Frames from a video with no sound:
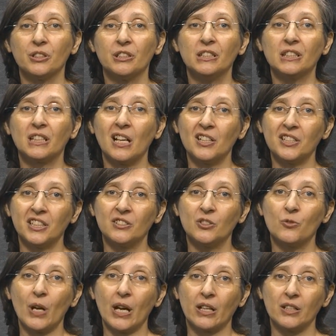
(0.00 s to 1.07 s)
discarding the
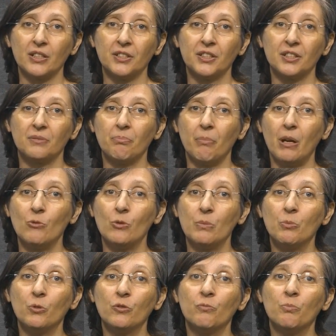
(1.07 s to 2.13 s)
records may
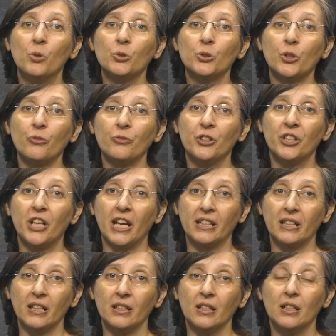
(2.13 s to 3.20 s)
remove most of the
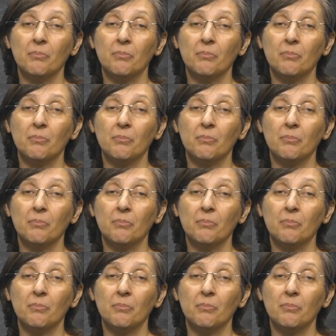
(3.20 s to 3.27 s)
data,